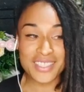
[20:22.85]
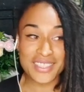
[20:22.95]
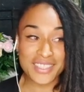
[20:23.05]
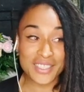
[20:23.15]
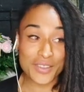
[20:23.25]

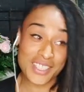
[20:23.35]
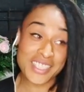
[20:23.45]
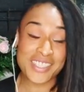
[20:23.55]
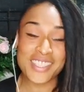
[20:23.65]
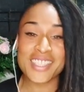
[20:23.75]

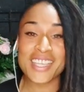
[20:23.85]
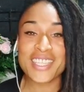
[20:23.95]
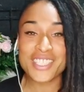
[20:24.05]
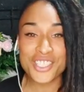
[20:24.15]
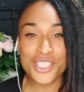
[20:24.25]
since the day
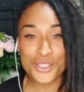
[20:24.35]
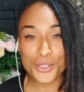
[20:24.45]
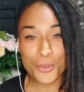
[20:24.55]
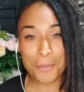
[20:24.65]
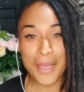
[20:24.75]
that she
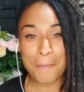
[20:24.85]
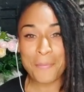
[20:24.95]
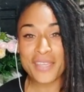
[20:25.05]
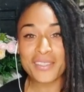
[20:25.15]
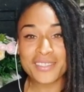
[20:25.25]
took my
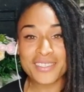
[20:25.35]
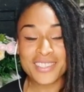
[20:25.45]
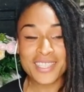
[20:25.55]
belt,